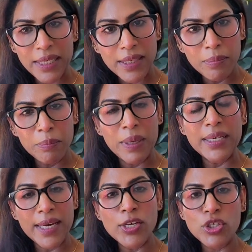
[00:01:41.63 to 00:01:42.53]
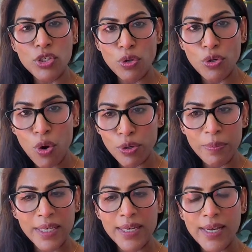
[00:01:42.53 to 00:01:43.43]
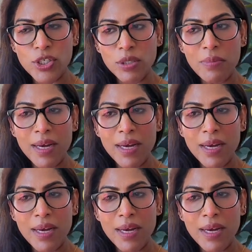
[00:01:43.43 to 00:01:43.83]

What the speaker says: medication or non-medication